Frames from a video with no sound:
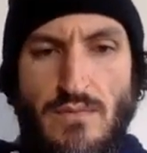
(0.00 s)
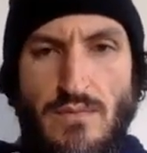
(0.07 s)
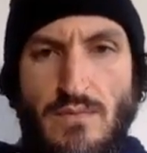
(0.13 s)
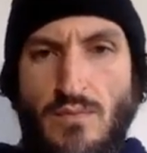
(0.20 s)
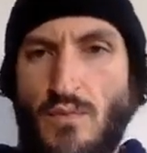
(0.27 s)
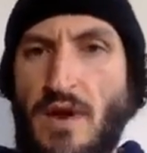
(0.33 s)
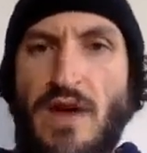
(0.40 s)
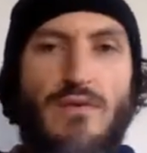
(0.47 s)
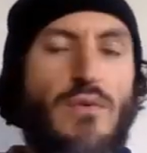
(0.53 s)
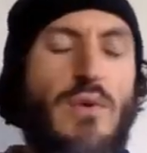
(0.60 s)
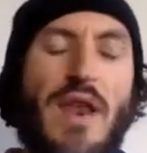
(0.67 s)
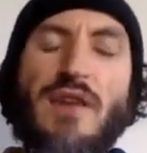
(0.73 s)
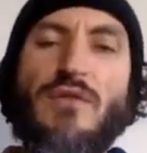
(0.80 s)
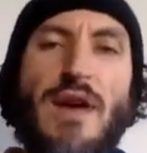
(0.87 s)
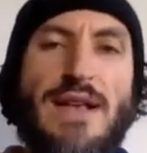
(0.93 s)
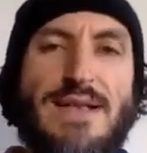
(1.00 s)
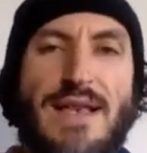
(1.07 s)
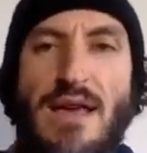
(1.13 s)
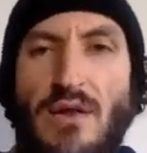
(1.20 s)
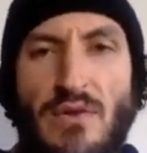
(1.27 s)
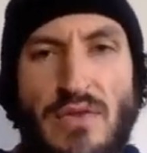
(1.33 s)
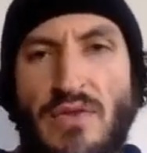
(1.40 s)
whatever I
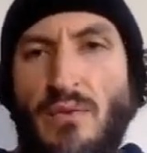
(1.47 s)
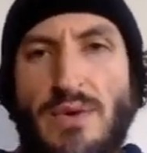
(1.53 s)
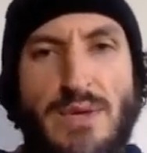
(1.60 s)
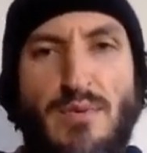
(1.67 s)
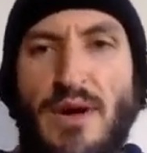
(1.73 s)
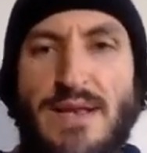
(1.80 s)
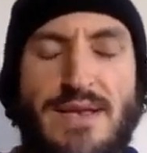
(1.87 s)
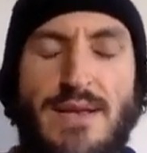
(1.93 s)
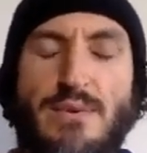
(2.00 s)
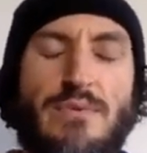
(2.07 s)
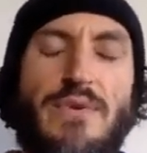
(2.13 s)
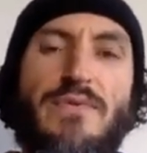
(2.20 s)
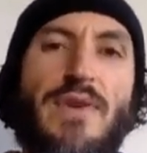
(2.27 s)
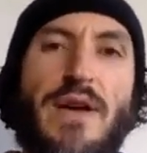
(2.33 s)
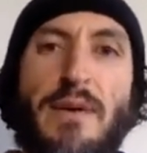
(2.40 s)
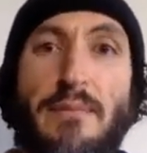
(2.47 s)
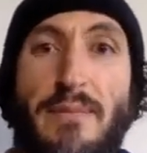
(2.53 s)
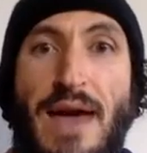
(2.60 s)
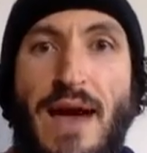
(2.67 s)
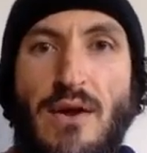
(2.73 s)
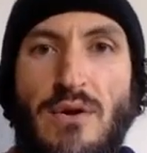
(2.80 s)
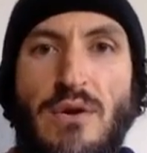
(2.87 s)
say in the response doesn't really fucking
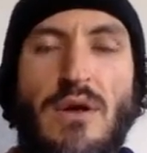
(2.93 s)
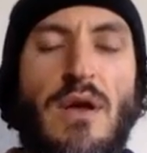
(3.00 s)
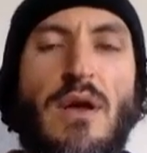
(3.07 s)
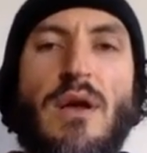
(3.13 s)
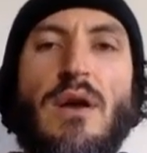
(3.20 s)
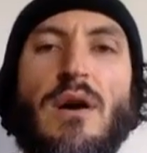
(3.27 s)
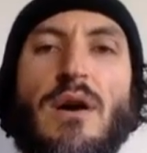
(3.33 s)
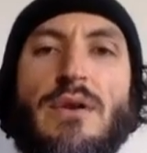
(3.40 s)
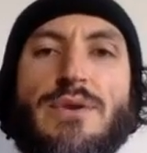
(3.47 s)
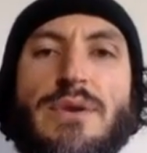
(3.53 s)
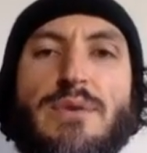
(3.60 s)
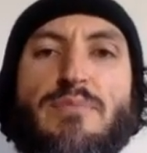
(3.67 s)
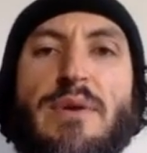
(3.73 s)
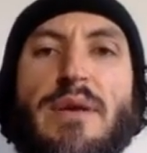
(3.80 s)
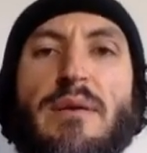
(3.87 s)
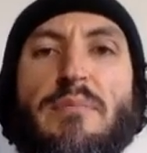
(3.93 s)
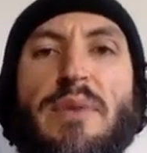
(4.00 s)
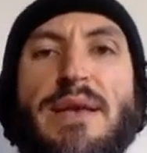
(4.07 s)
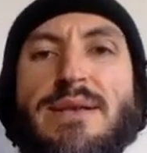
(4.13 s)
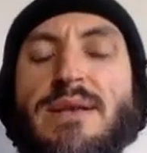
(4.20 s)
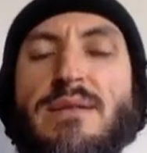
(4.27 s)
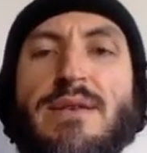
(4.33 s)
matter. I'll just
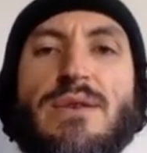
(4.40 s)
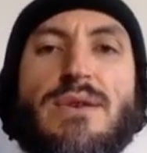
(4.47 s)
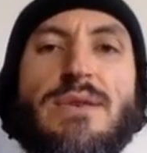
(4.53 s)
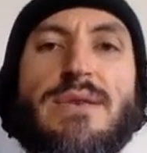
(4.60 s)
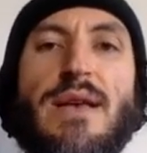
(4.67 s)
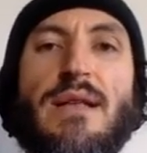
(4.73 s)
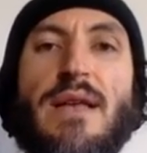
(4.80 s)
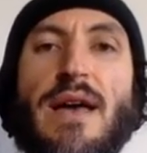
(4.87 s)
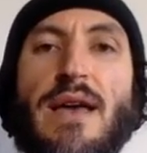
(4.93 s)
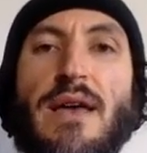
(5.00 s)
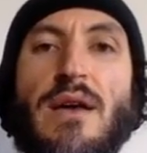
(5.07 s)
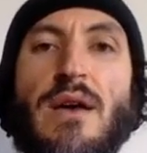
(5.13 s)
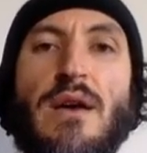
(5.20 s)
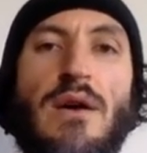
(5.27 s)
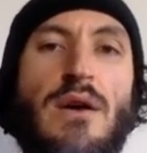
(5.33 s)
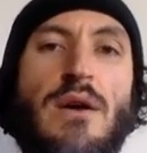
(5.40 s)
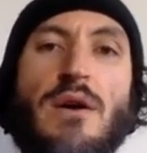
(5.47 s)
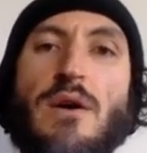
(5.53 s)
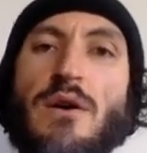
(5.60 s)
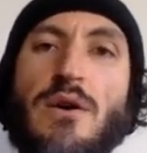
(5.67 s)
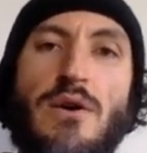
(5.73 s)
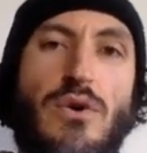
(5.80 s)
basically just say like,
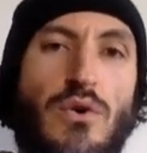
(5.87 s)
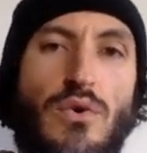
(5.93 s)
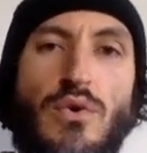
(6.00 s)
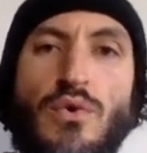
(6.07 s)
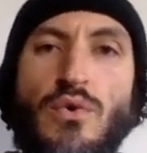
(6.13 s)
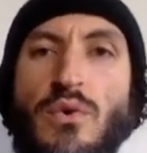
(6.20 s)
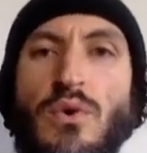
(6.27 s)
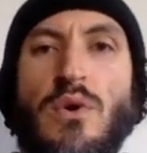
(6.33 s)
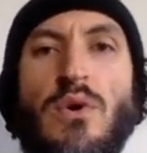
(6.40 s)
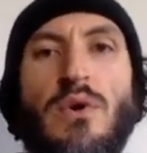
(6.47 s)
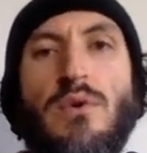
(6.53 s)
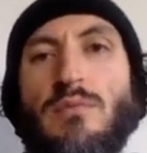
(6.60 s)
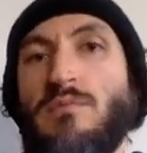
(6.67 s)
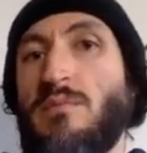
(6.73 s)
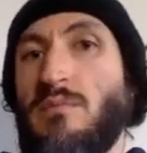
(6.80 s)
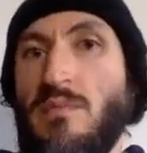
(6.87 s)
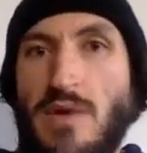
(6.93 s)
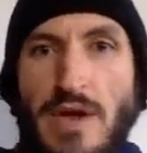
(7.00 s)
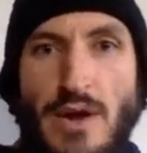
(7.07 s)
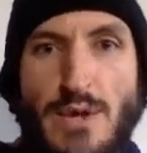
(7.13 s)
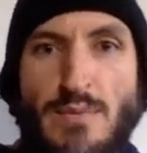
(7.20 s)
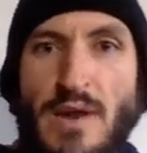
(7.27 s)
cool,
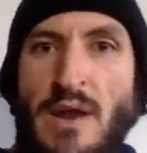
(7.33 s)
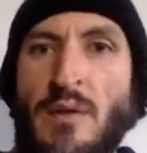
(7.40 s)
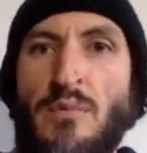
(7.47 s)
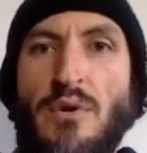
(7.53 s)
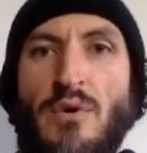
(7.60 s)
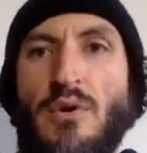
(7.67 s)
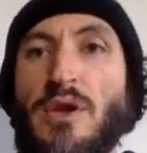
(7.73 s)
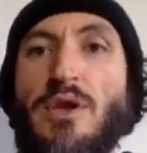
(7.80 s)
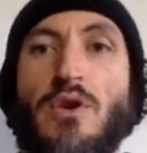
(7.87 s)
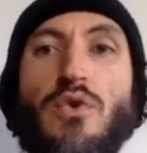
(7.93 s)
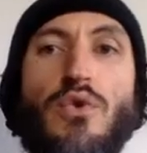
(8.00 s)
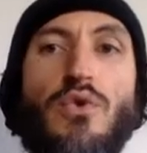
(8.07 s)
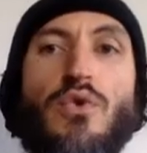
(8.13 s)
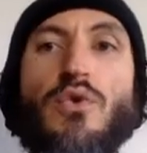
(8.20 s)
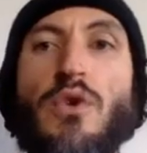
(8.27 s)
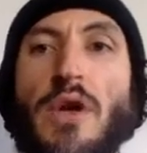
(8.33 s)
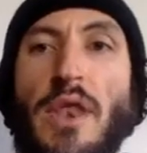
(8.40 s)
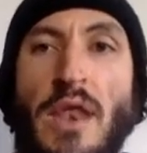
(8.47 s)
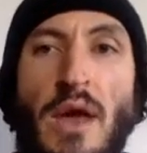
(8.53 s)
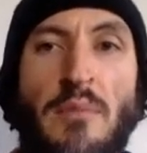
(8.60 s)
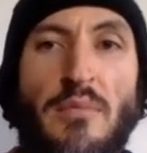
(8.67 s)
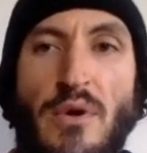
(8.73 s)
here's my number, or cool
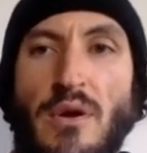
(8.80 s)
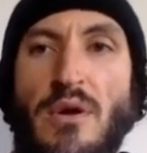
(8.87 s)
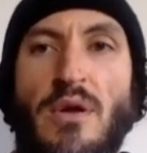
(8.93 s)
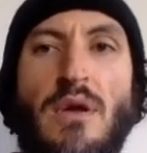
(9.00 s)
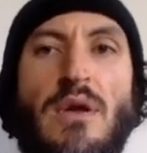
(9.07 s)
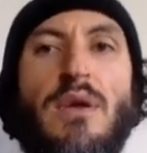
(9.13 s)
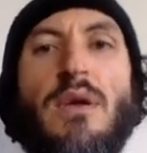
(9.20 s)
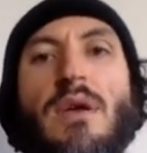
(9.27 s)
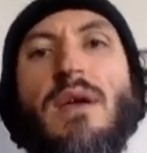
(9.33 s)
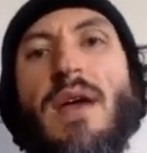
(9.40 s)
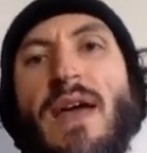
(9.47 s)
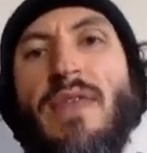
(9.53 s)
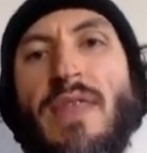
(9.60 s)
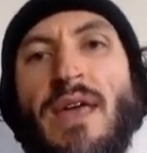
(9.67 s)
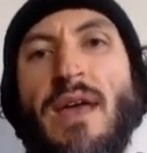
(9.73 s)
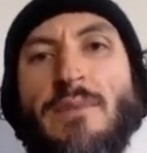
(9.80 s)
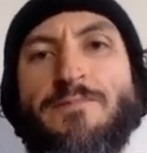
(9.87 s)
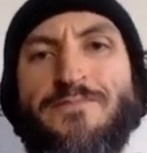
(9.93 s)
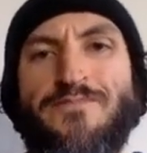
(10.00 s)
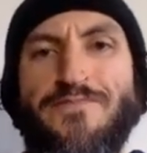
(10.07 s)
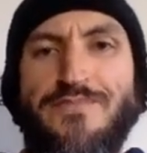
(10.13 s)
number, and then